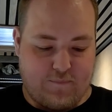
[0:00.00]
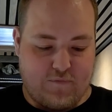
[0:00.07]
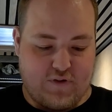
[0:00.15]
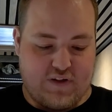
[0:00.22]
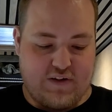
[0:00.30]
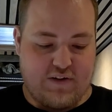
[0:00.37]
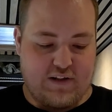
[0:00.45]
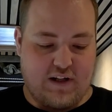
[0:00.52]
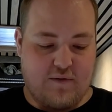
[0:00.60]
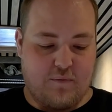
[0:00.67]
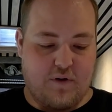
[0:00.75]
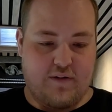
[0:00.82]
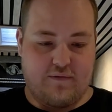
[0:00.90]
Interior light
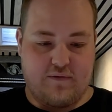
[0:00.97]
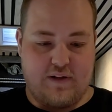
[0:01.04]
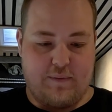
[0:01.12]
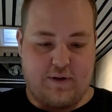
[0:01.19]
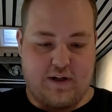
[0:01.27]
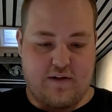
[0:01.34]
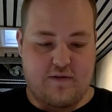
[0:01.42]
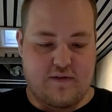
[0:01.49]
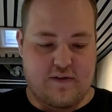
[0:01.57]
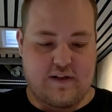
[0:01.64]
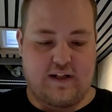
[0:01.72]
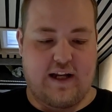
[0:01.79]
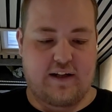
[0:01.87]
1, there we go,
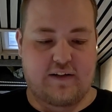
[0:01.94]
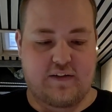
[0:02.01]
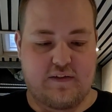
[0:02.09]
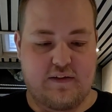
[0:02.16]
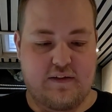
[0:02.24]
select.